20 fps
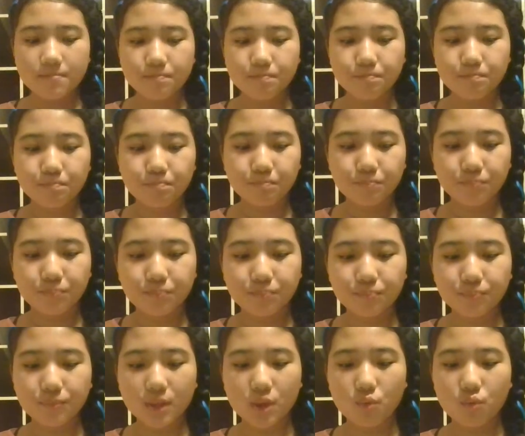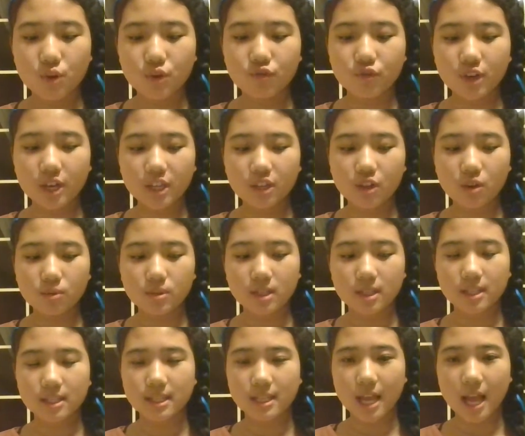We really know
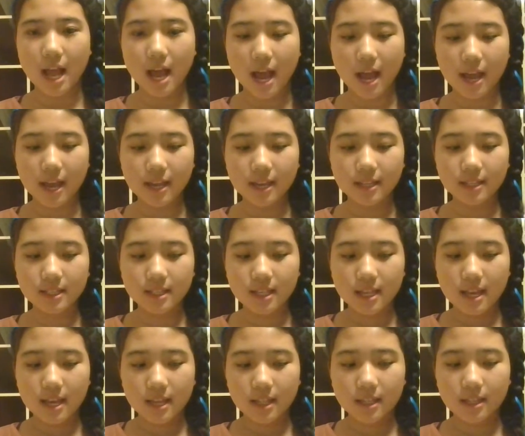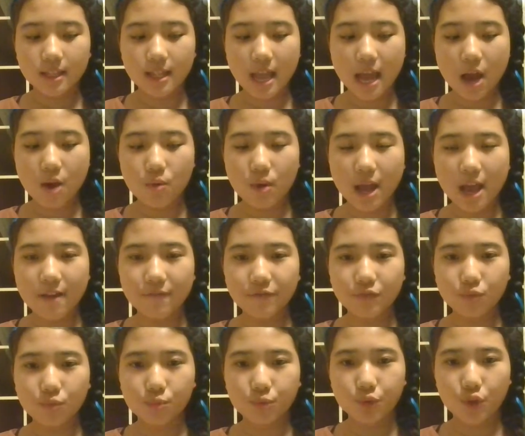the size. Now we
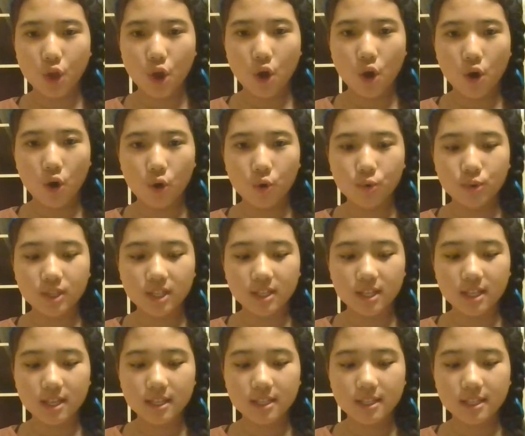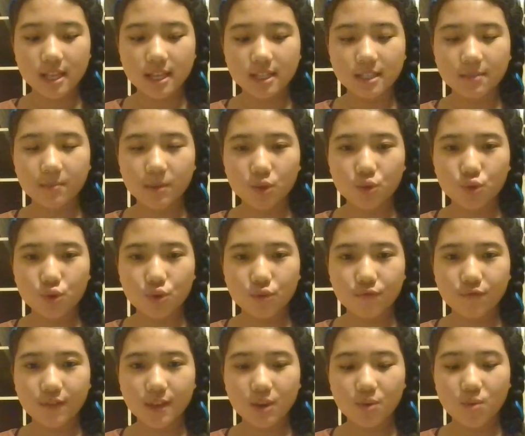have to know the distance
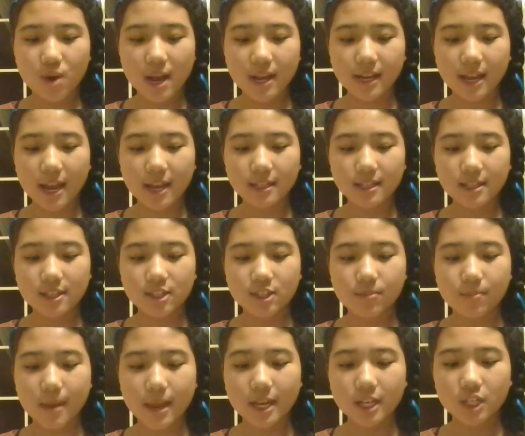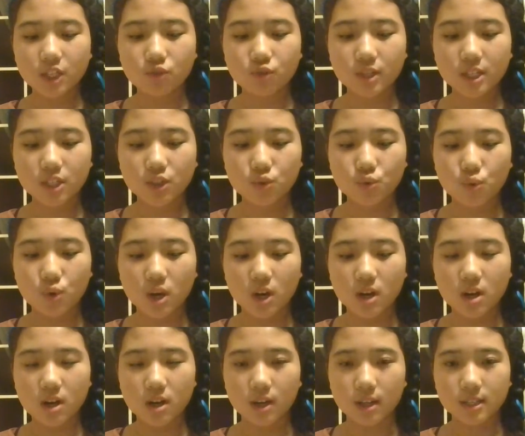between VY Canis Majoris to
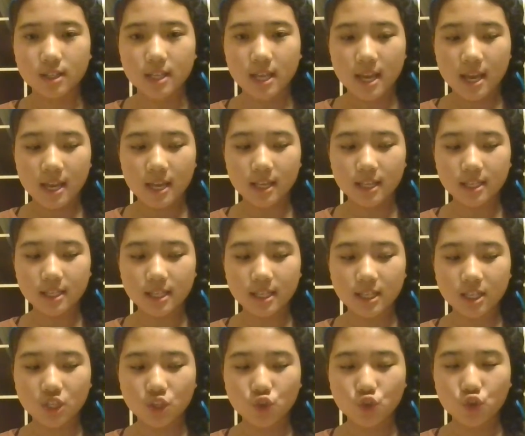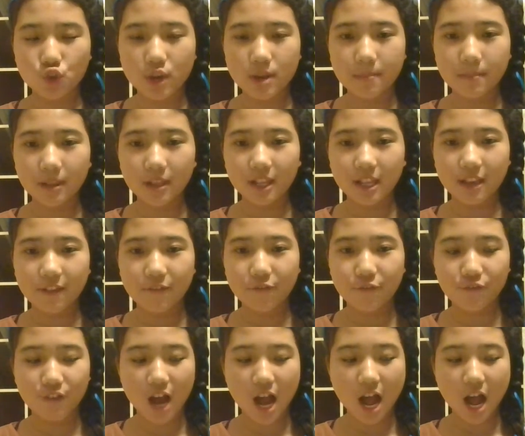Earth is extremely
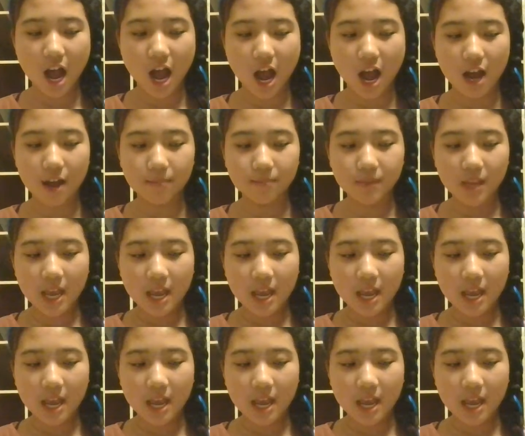far.